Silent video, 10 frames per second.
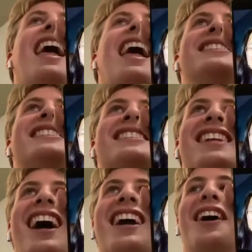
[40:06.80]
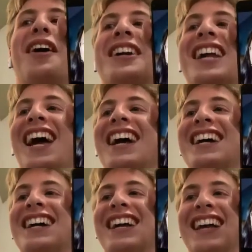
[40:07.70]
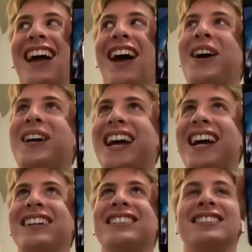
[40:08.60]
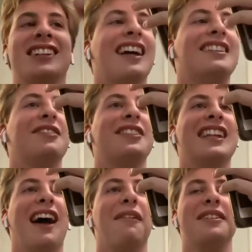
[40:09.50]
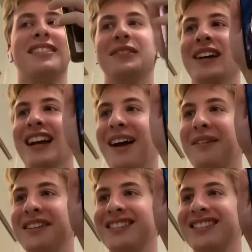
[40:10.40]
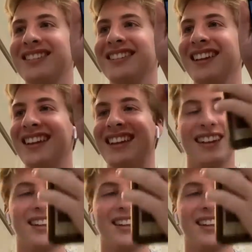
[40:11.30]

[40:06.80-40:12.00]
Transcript: was just like okay, okay. So yeah, Tiffany, that was what I was. I